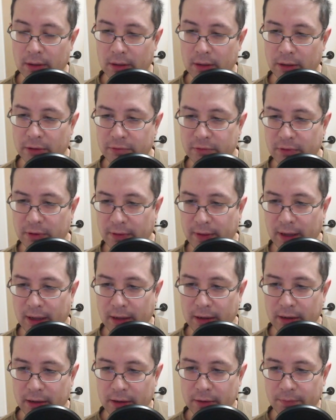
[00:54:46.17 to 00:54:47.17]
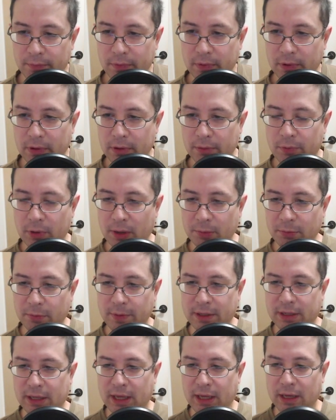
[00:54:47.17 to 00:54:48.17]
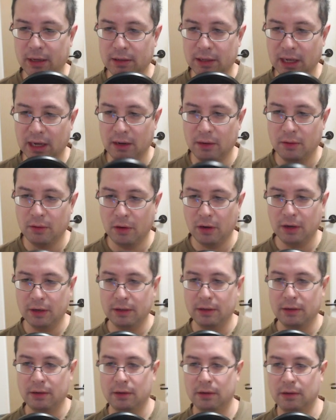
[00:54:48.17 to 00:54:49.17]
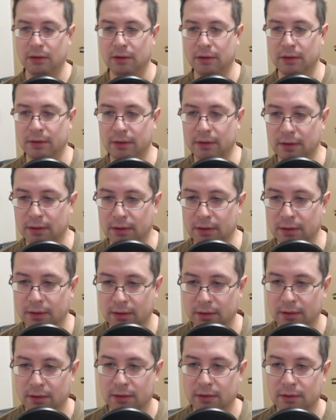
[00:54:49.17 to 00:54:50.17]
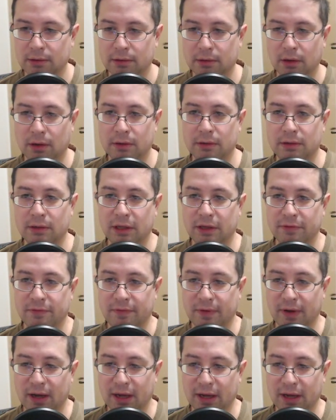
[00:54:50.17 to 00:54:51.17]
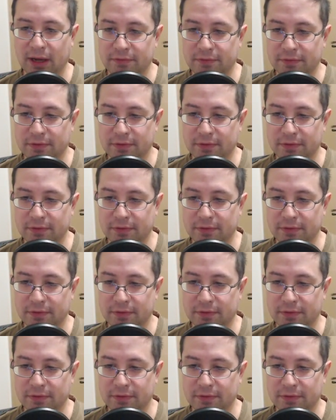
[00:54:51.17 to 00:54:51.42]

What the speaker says: Let's try that. And he'll probably take now on d5.